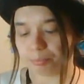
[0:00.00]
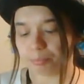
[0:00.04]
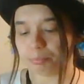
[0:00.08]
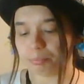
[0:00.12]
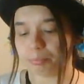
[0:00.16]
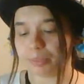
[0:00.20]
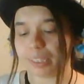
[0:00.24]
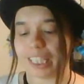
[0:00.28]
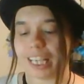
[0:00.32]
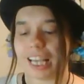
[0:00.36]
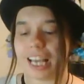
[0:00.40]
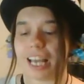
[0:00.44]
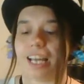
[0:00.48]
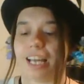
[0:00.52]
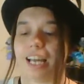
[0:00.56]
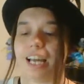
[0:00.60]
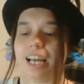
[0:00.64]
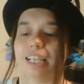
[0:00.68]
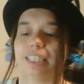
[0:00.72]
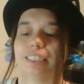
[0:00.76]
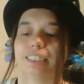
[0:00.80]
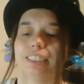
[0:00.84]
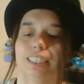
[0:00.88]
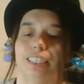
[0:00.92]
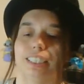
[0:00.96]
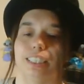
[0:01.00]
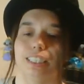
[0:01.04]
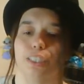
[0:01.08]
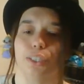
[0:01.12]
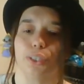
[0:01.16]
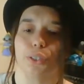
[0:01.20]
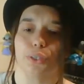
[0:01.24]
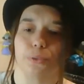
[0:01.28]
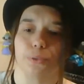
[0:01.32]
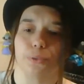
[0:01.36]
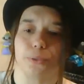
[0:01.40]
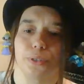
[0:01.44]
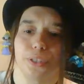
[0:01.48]
But yeah, I see in the
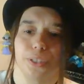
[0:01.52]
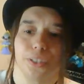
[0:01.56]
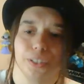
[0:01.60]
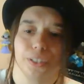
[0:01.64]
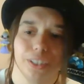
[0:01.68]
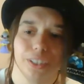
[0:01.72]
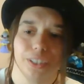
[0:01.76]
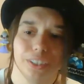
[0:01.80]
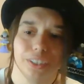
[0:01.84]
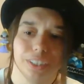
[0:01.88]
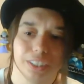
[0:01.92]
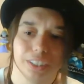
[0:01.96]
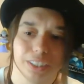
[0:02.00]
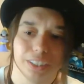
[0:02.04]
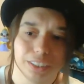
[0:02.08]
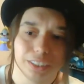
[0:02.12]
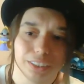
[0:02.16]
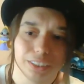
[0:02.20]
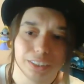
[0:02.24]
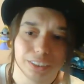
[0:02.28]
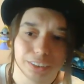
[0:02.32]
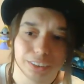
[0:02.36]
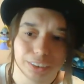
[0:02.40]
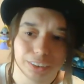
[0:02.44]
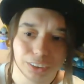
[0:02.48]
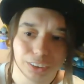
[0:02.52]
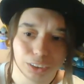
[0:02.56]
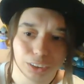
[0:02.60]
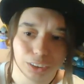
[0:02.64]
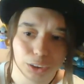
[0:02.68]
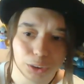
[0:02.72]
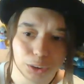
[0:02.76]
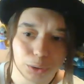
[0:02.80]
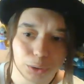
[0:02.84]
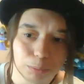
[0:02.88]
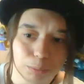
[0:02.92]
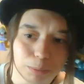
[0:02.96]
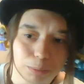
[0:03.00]
corner there that there's
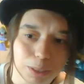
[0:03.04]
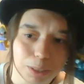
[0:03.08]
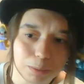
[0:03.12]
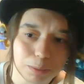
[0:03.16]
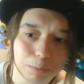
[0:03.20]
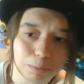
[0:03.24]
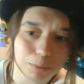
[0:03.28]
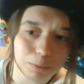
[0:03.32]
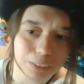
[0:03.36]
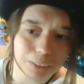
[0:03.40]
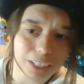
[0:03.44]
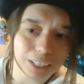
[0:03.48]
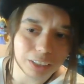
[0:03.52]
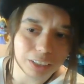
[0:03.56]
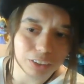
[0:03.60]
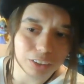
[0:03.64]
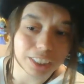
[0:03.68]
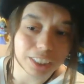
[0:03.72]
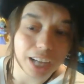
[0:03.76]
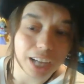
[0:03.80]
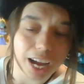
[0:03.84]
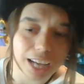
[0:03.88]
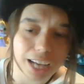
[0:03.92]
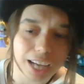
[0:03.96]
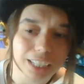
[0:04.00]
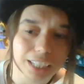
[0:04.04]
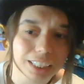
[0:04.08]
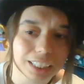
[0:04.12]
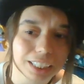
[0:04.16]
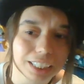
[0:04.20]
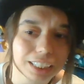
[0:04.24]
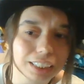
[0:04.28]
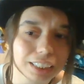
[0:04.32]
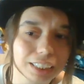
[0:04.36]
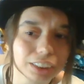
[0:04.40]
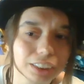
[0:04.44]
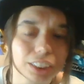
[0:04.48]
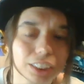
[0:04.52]
two people that look kind of
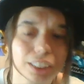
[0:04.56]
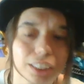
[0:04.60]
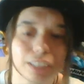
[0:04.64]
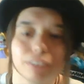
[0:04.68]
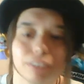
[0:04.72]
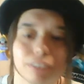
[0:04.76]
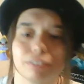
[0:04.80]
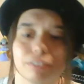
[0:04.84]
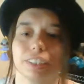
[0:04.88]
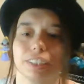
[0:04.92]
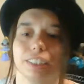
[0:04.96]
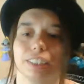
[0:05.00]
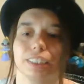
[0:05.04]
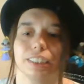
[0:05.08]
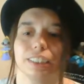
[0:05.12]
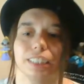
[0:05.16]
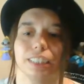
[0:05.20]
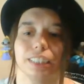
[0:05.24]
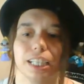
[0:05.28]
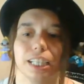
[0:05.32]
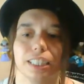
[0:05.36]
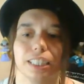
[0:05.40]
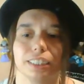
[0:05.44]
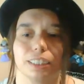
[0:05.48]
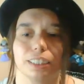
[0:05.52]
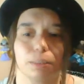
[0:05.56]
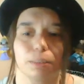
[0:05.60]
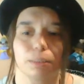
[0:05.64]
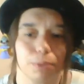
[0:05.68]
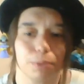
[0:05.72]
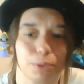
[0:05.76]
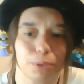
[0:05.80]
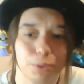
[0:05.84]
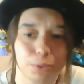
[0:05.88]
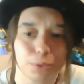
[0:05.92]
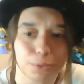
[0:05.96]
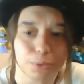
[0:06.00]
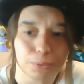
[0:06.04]
like each other. It feels like some of
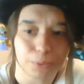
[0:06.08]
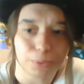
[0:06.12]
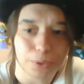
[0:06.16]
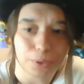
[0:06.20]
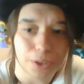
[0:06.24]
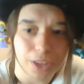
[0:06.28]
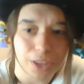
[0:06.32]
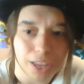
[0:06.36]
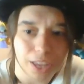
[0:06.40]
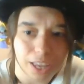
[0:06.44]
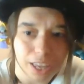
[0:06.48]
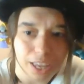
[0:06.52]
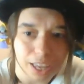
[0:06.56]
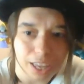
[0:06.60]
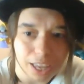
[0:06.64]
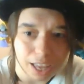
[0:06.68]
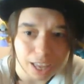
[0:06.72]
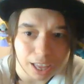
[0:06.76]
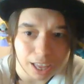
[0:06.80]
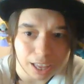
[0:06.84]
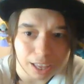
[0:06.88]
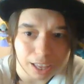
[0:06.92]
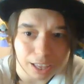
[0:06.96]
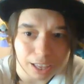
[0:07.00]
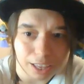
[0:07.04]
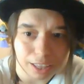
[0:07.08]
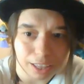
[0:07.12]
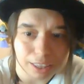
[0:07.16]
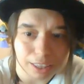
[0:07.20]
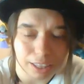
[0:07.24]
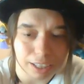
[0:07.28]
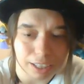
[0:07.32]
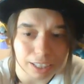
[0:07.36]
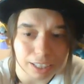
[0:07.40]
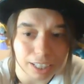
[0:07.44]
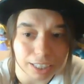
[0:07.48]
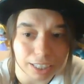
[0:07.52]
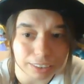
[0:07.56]
you,
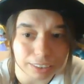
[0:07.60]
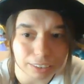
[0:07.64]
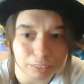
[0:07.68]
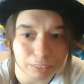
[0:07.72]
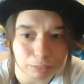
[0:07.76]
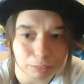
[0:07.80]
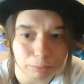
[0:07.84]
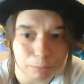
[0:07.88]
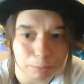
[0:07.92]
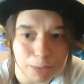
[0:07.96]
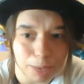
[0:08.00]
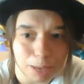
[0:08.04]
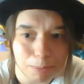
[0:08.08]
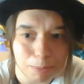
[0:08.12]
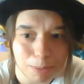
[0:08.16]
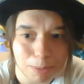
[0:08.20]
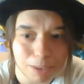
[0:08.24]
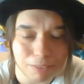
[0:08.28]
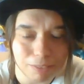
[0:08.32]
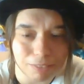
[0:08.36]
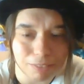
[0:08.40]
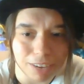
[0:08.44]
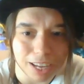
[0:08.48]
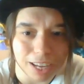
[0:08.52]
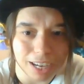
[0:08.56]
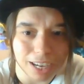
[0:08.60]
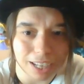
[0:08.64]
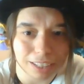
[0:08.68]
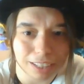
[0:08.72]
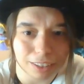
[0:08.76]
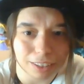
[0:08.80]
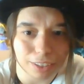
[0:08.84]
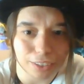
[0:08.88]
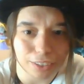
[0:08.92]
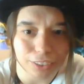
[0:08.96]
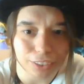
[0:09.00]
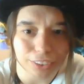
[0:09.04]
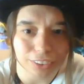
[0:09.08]
the collective, may be
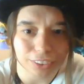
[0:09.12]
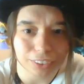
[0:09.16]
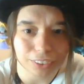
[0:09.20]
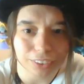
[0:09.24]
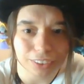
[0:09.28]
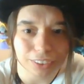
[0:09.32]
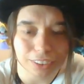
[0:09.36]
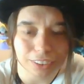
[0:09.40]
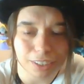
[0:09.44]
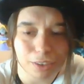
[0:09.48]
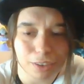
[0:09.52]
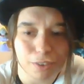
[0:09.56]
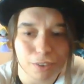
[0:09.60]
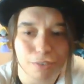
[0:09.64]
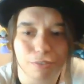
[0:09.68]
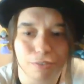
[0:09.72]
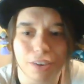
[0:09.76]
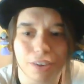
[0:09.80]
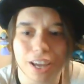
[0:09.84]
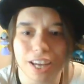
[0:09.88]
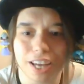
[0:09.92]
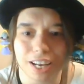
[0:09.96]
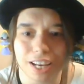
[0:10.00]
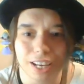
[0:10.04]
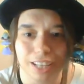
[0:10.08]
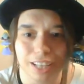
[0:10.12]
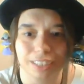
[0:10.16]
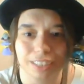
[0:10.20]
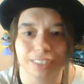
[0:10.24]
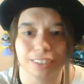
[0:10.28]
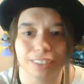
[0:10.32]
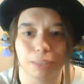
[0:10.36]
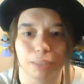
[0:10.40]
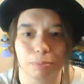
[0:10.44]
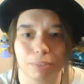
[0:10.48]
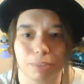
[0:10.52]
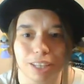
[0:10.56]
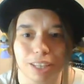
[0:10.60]
fighting. There's fighting
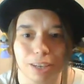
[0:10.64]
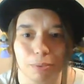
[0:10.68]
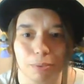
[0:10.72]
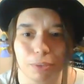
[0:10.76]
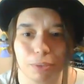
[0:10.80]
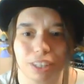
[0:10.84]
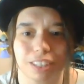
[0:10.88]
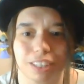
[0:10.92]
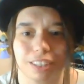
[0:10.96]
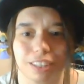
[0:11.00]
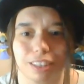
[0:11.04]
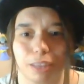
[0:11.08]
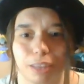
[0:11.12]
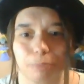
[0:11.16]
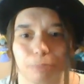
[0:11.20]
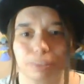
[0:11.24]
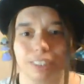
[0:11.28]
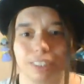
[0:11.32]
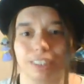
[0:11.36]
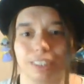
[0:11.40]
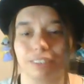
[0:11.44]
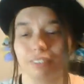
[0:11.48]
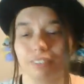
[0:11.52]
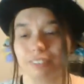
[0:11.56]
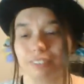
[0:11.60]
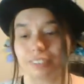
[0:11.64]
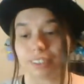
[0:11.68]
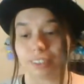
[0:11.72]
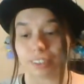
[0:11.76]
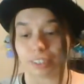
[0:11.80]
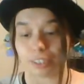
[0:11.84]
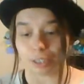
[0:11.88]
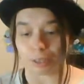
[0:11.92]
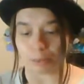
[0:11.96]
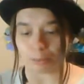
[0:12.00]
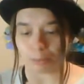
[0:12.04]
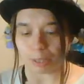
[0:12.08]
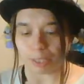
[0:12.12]
something within themselves. It
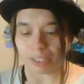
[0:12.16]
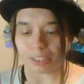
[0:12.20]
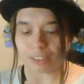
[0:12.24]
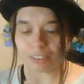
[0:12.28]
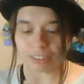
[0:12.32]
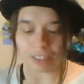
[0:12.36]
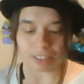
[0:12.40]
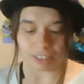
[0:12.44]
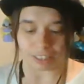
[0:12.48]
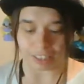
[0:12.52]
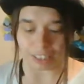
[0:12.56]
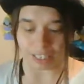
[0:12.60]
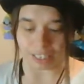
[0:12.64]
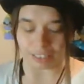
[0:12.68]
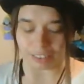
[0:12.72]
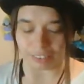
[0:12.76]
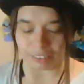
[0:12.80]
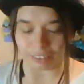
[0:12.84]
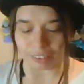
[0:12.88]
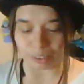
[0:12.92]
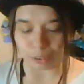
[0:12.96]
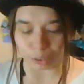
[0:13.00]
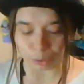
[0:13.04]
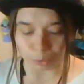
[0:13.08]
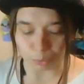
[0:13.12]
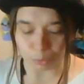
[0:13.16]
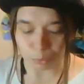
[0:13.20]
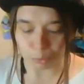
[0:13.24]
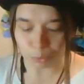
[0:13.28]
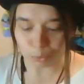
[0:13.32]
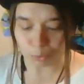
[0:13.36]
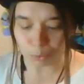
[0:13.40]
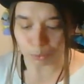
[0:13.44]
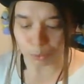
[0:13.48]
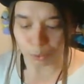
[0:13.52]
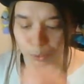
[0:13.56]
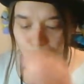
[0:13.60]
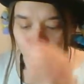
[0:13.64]
could be a dark night of the
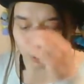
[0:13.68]
soul.